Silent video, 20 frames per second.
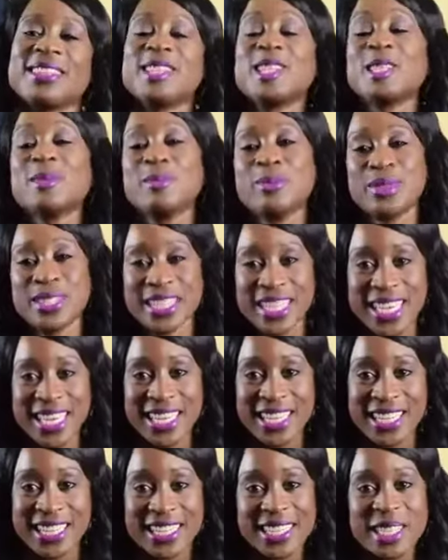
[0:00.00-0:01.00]
Number
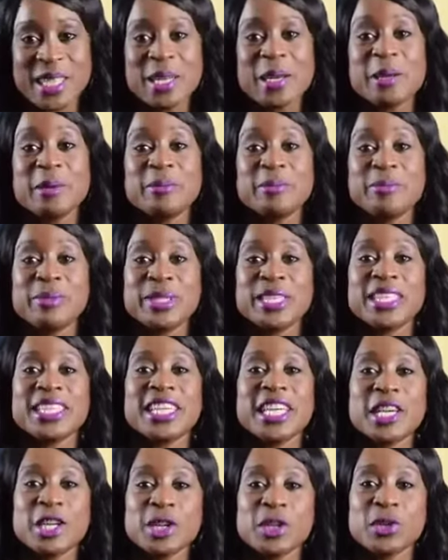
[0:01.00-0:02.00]
9,
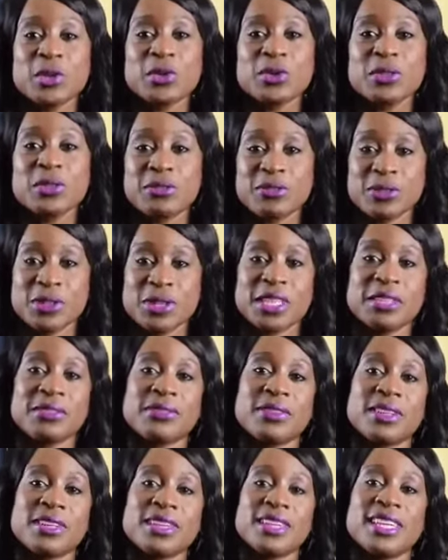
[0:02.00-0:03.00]
be a good
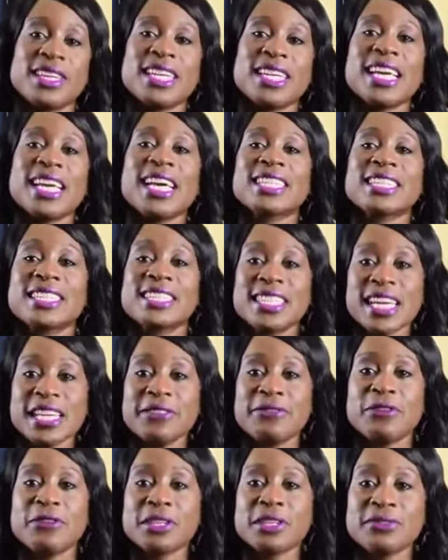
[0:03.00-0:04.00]
forgiver.
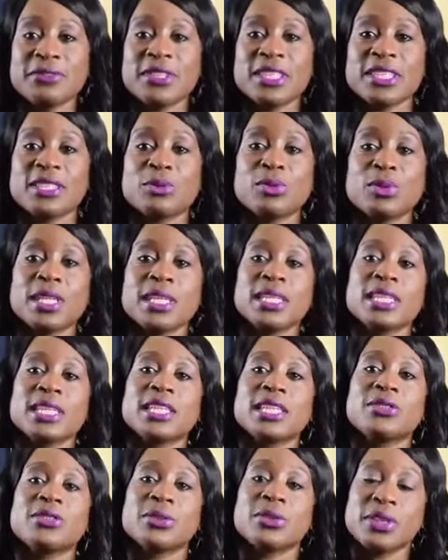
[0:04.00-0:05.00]
Extend forgiveness
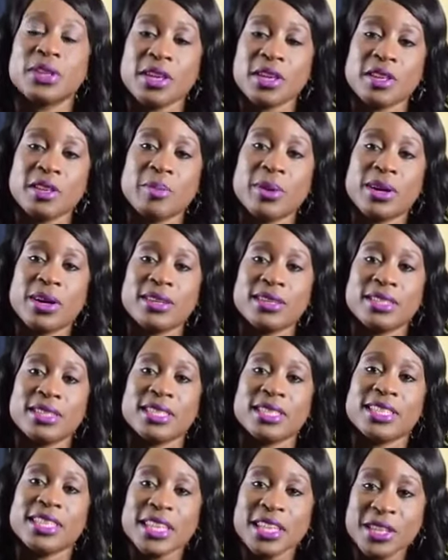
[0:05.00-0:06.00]
willingly to the other
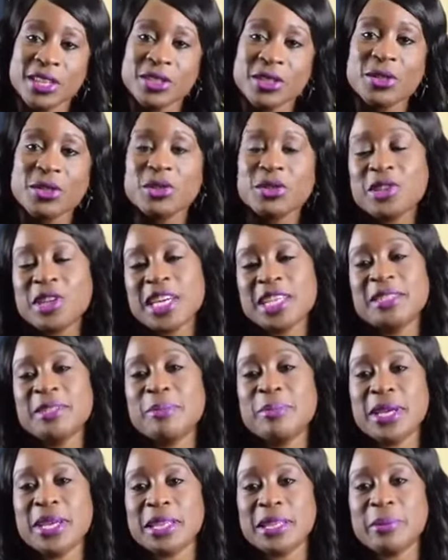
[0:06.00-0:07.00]
party. Don't try to
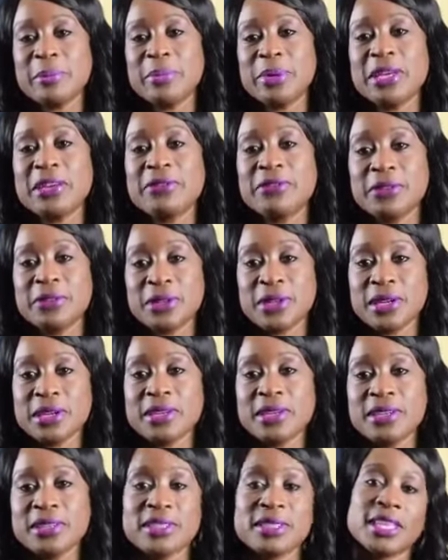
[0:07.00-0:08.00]
make them pay for the
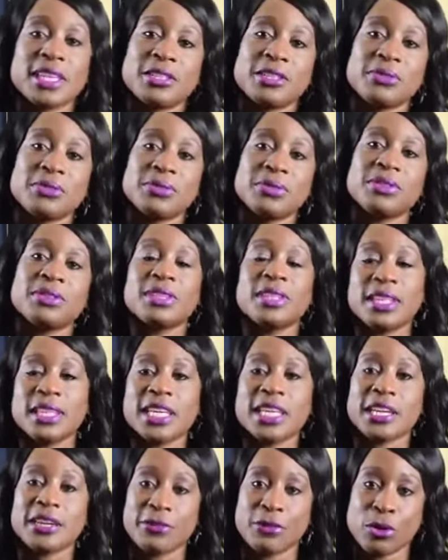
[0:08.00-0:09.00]
hurt that you feel that
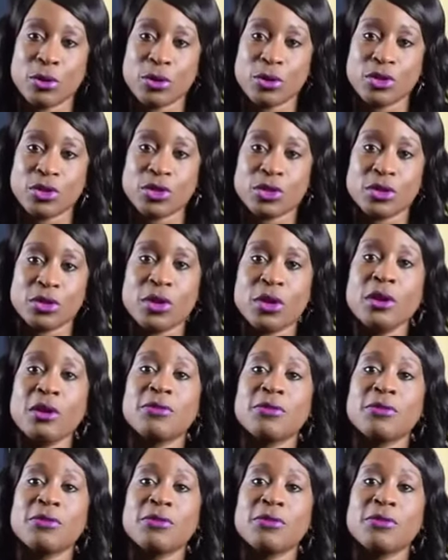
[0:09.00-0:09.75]
they have caused you.